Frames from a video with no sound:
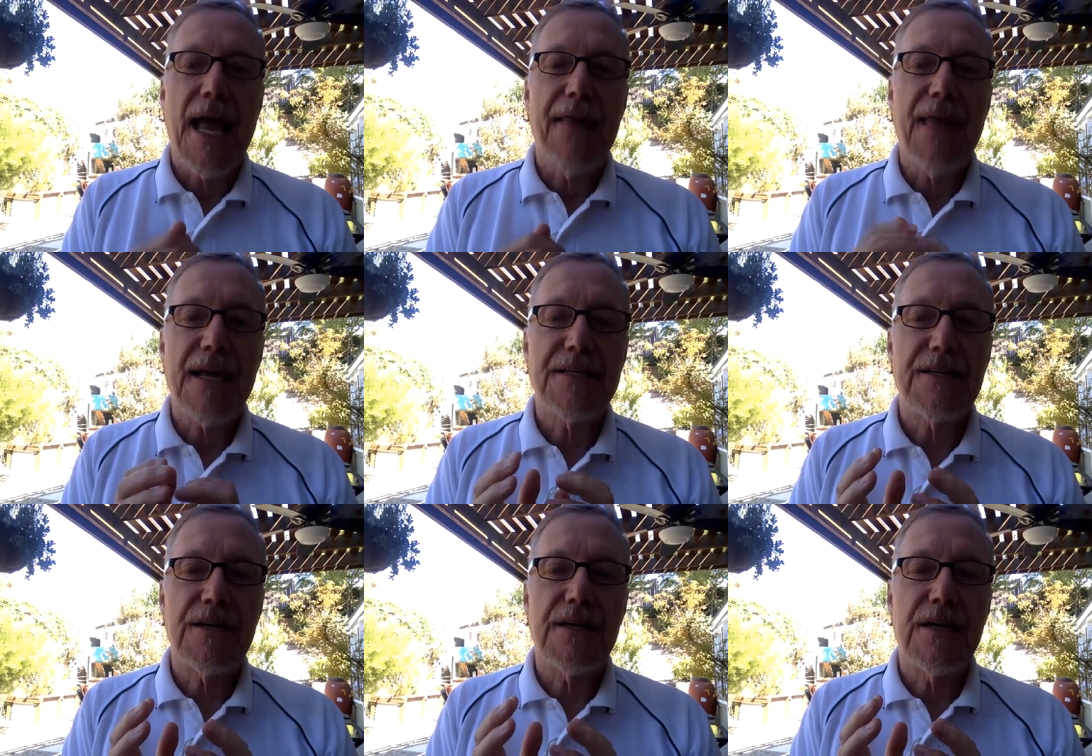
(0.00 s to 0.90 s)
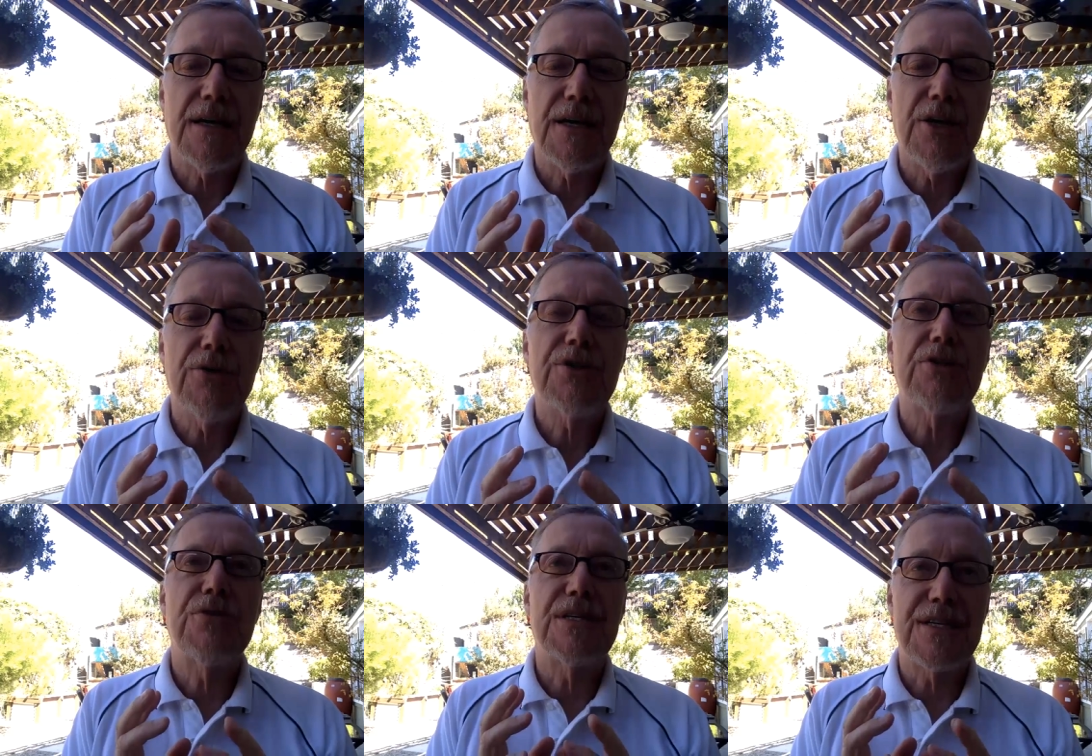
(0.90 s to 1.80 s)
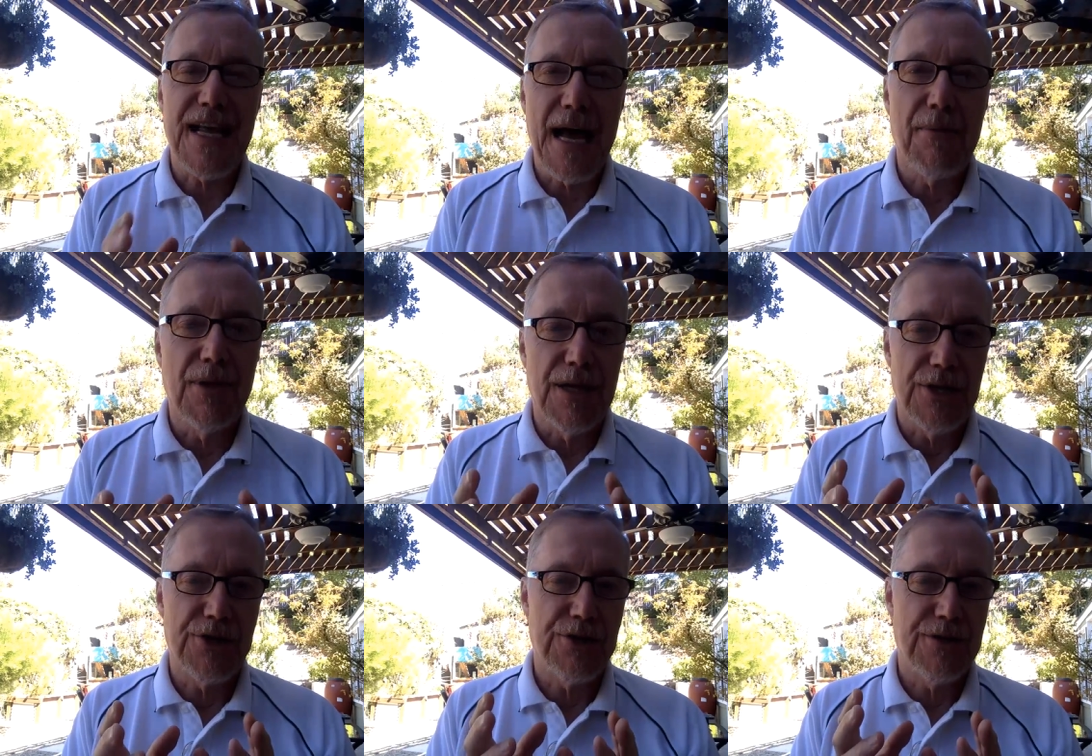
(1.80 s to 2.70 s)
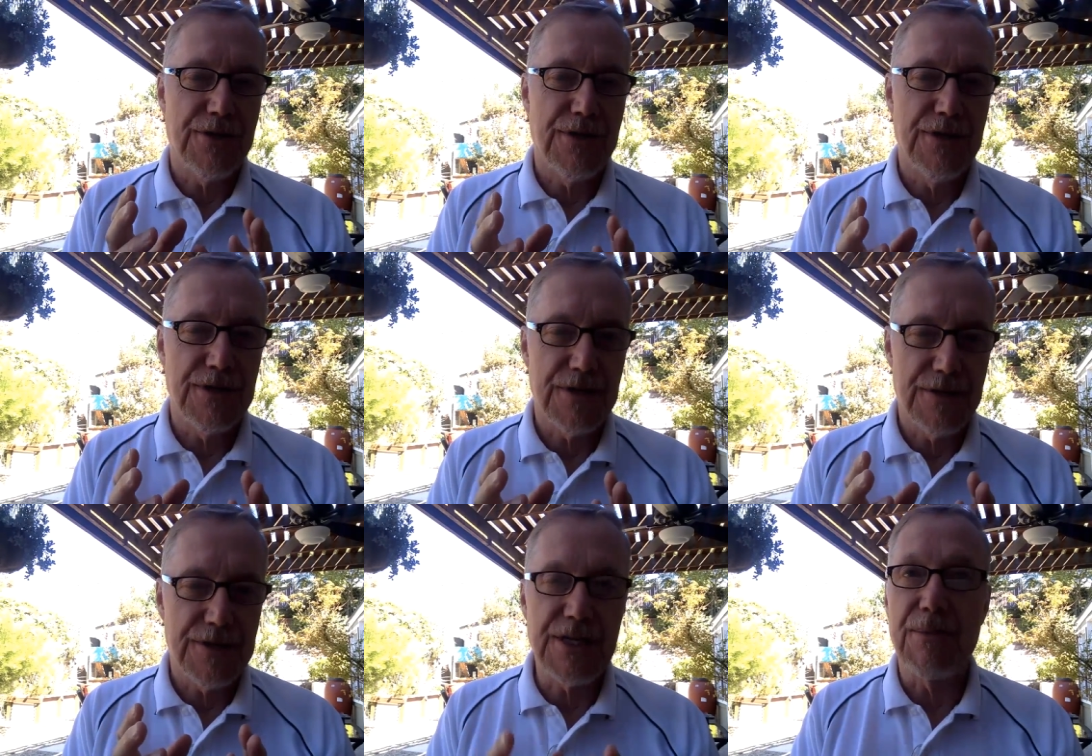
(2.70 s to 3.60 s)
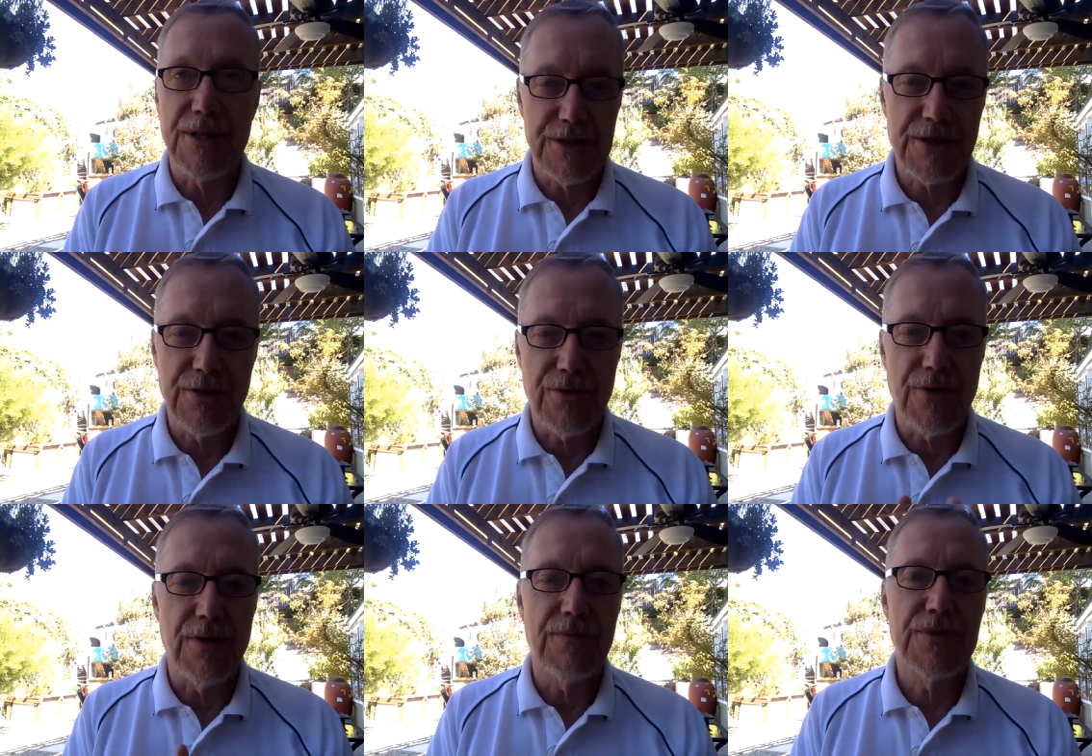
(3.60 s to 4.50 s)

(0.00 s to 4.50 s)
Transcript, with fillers: And that's uh, used to establish the stimulus control.